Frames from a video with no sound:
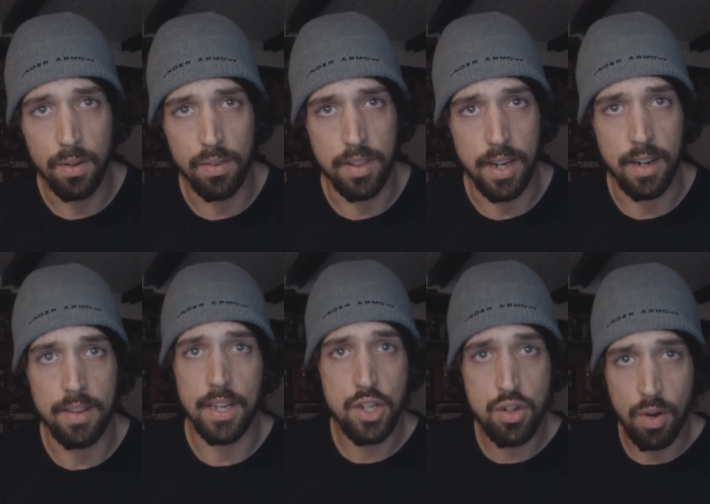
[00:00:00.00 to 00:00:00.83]
over
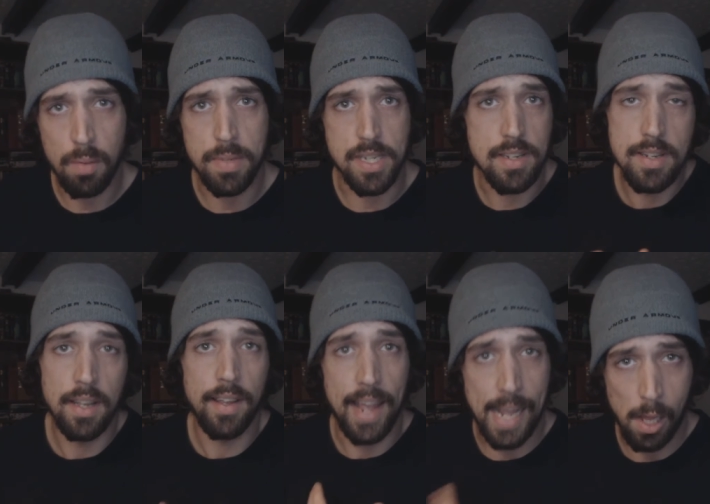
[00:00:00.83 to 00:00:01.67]
there that Trump is
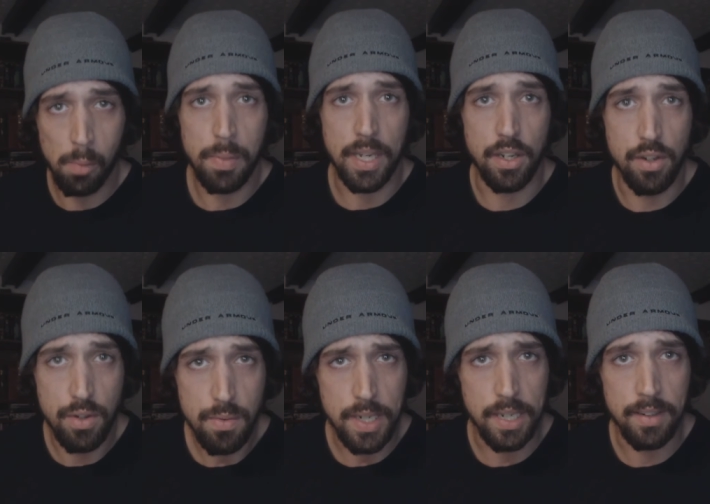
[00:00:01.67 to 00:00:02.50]
helping and
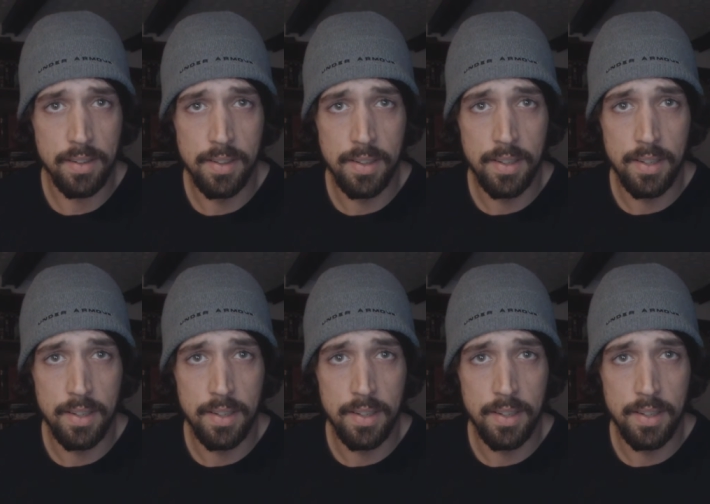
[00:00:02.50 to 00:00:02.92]
doing,